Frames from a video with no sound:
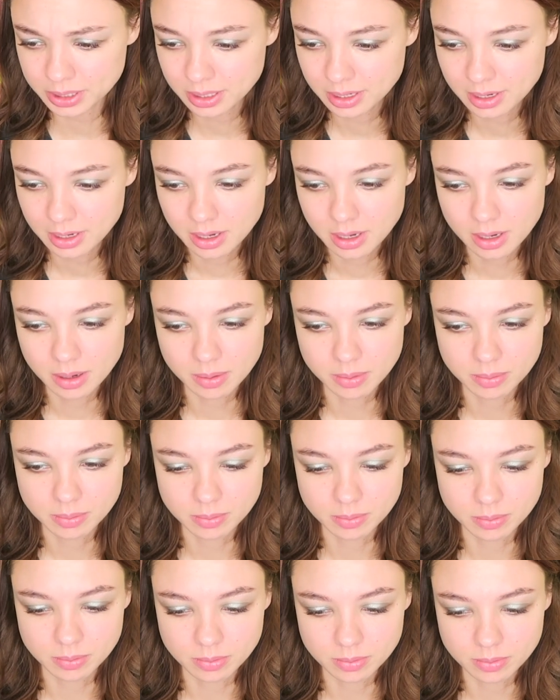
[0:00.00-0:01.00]
be.
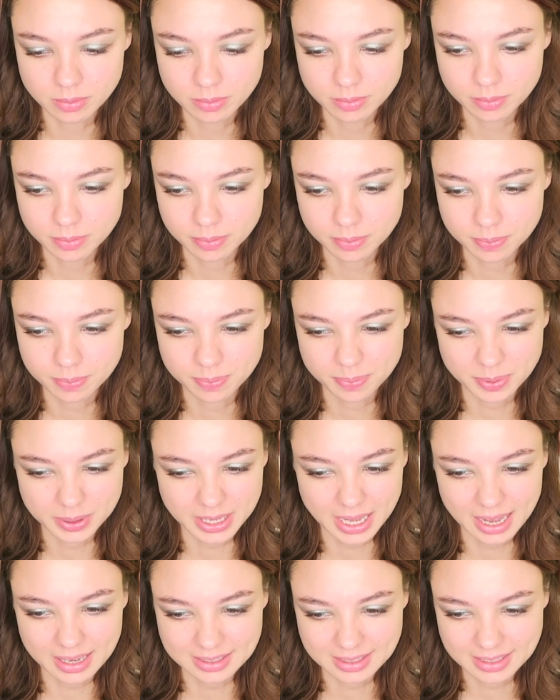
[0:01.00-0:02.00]

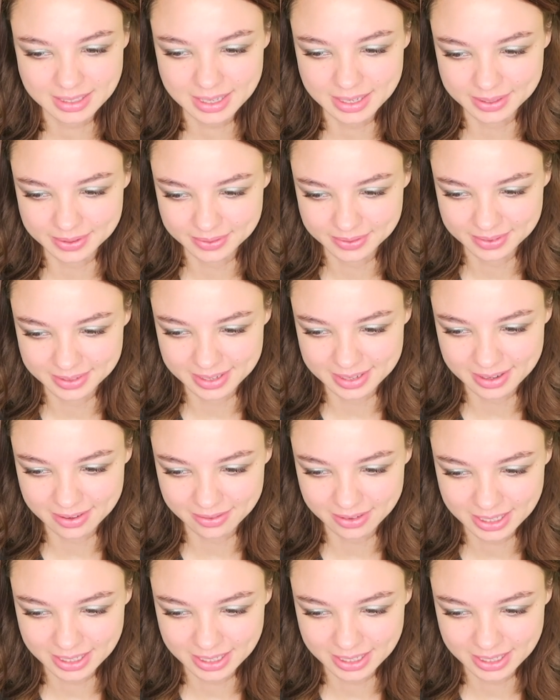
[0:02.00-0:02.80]
A plaster.